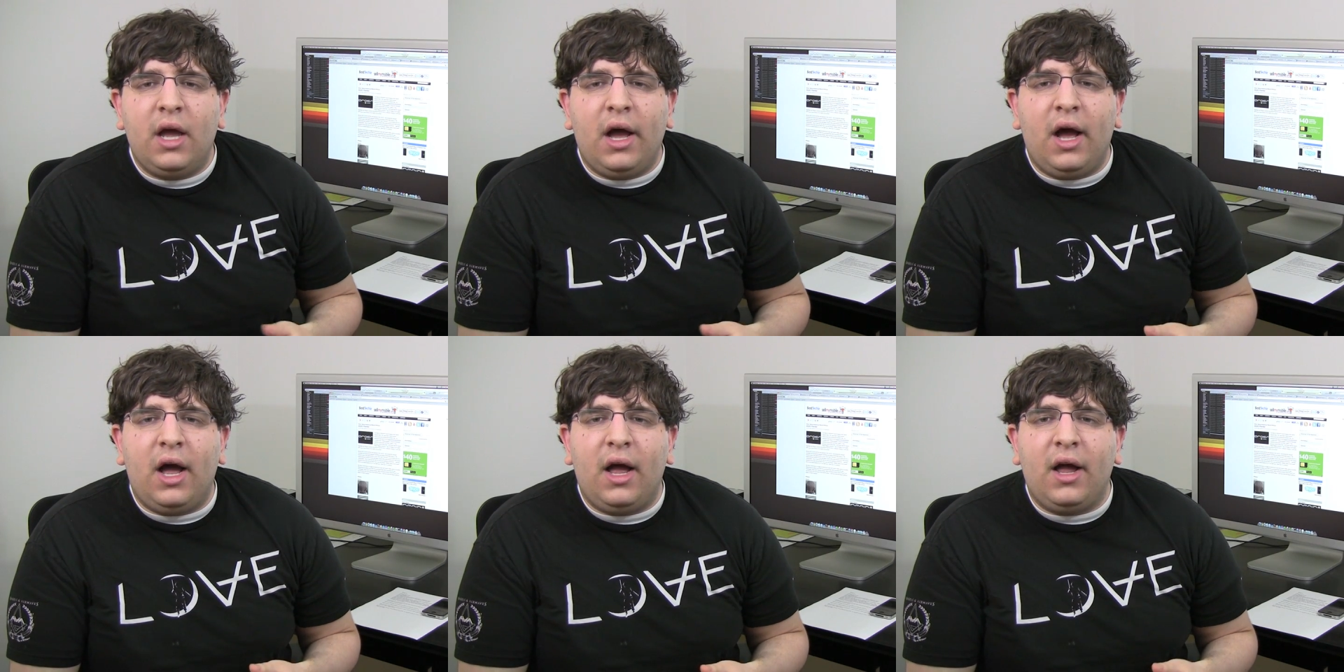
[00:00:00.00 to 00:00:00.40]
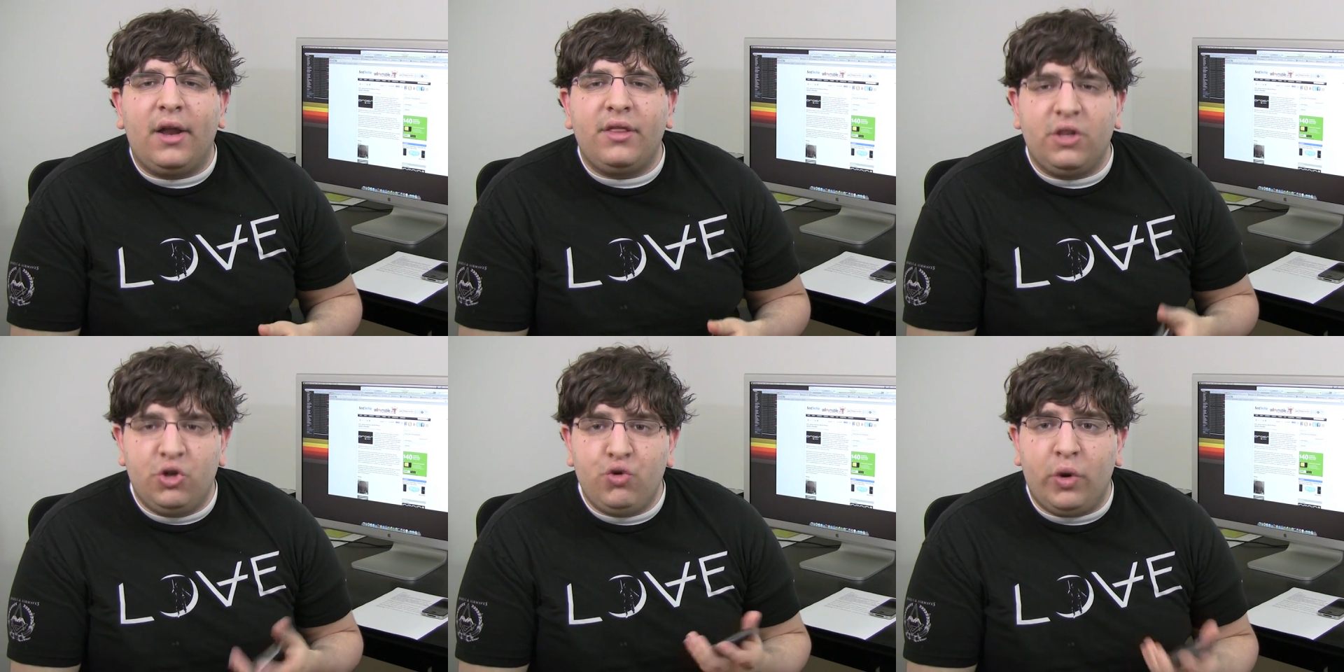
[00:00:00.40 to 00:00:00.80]

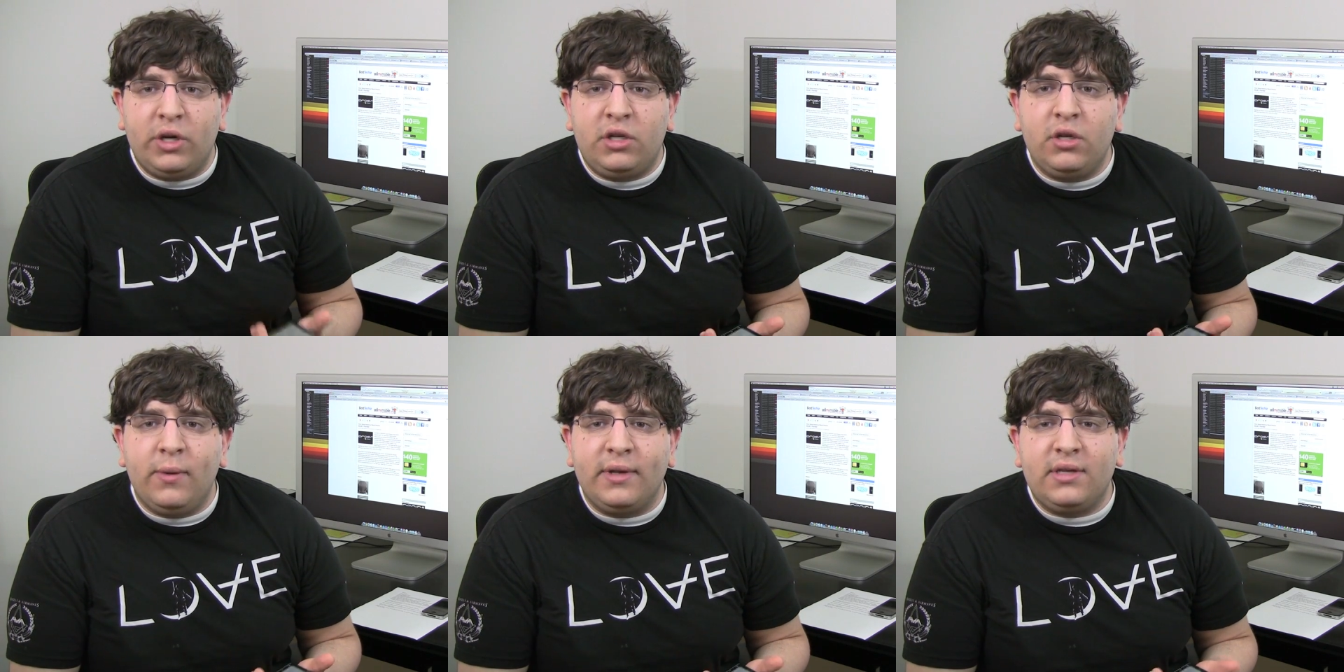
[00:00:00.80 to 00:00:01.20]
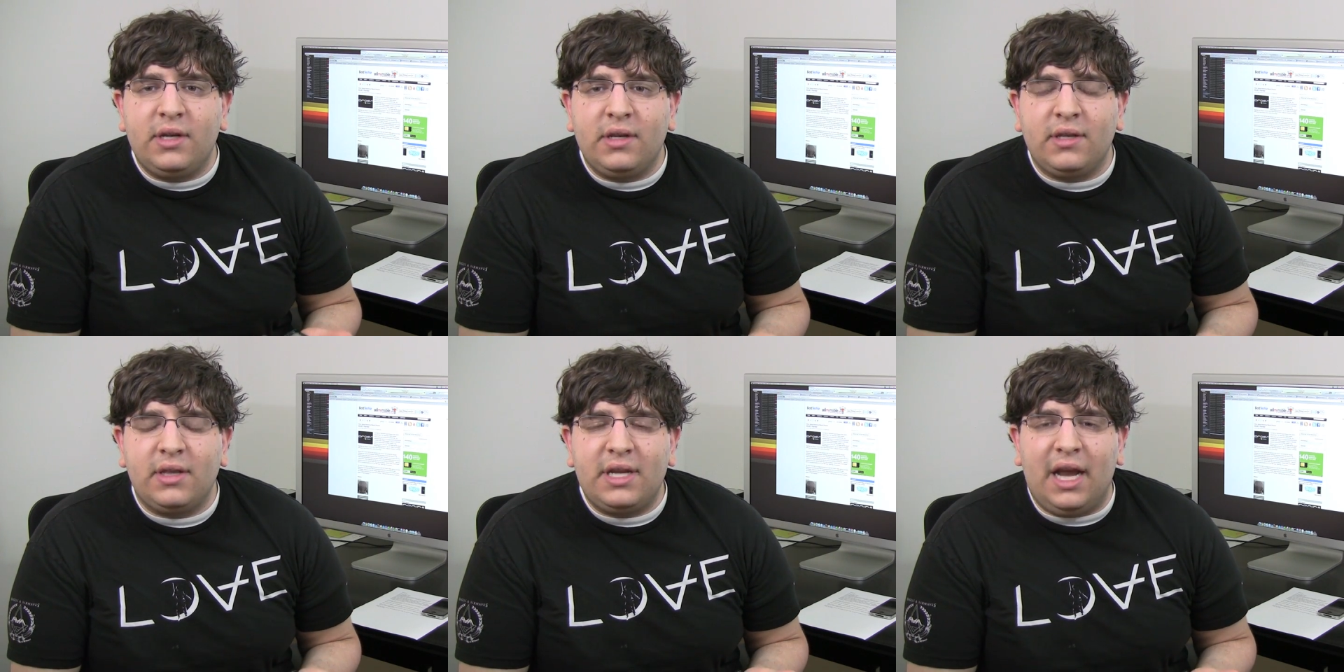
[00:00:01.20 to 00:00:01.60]
on the Droid 2 as it
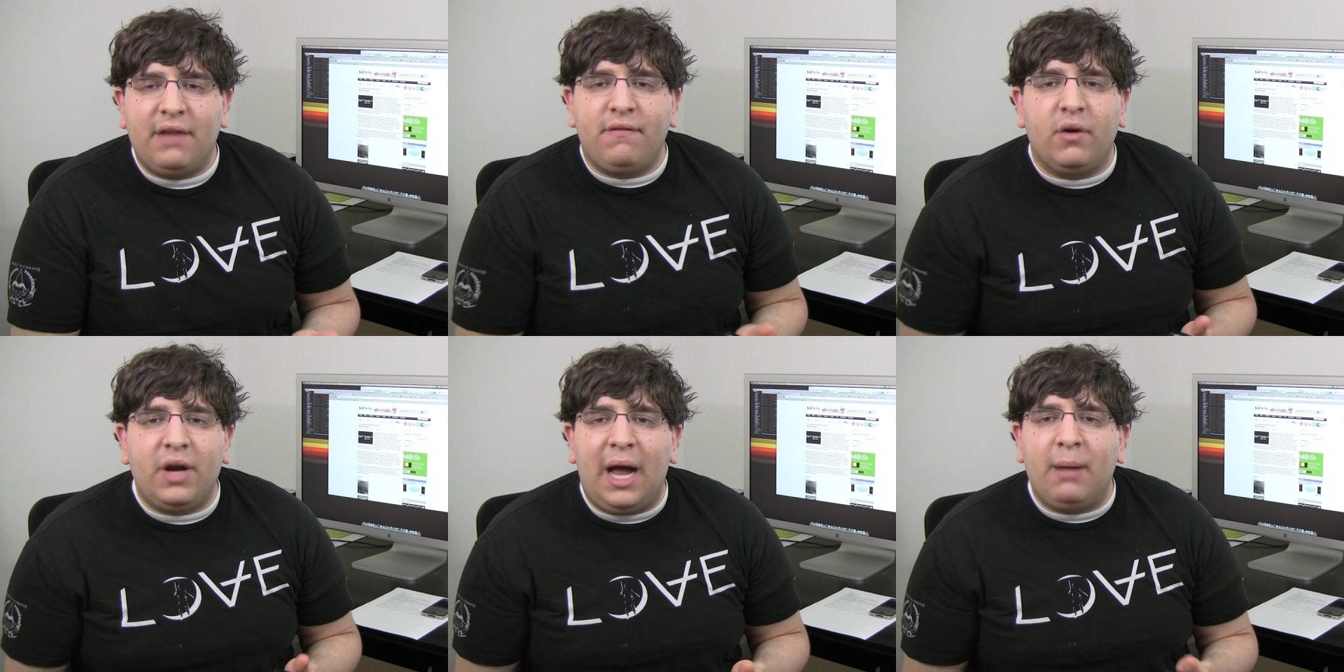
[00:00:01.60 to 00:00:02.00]
is on the iPhone.